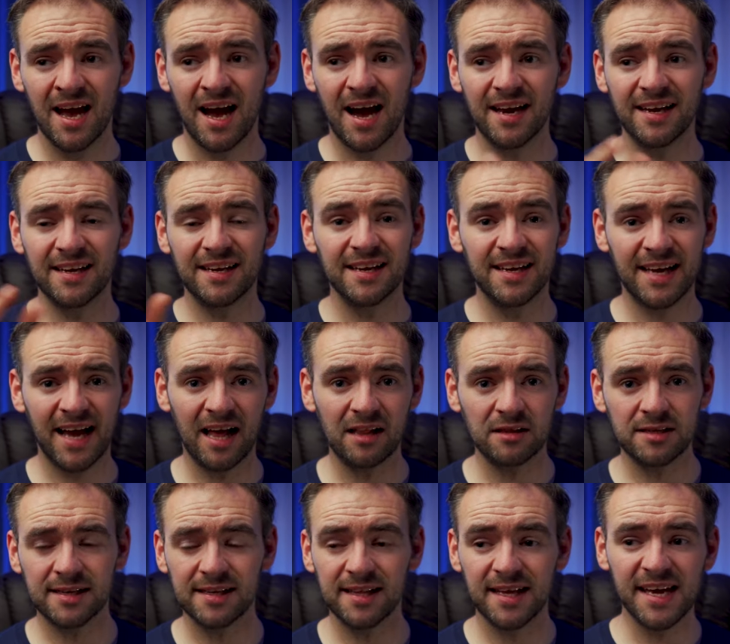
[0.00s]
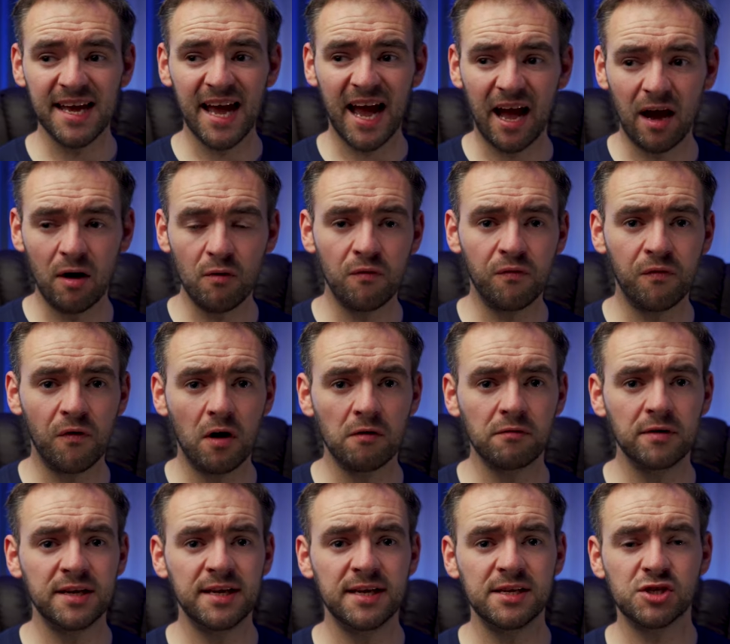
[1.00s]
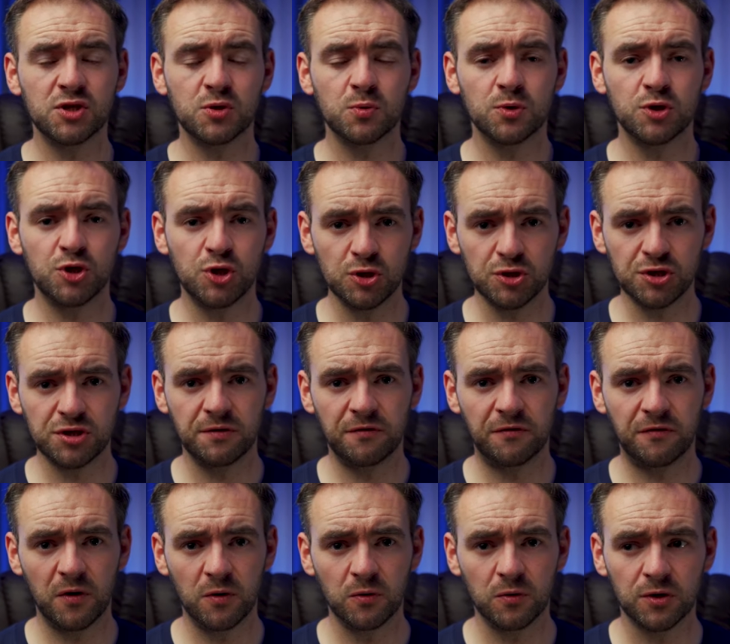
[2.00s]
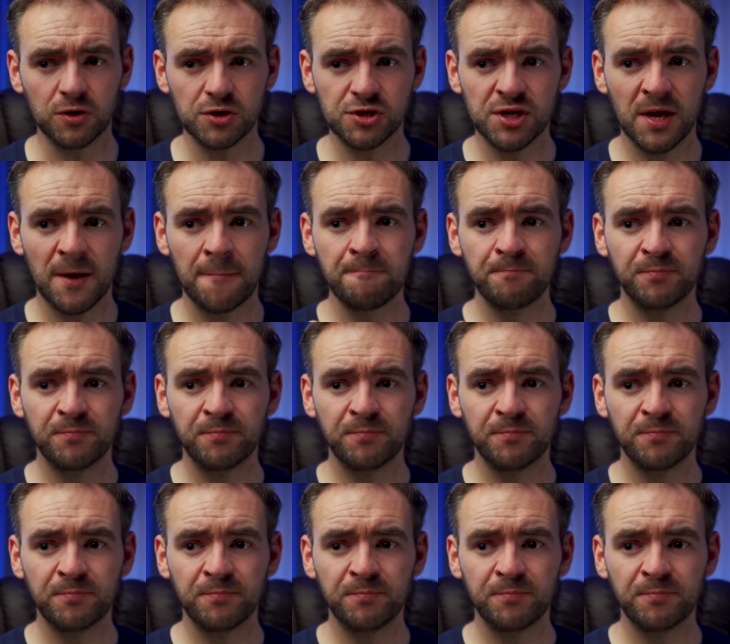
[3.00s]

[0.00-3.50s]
and it can calculate how far it needs to adjust the focus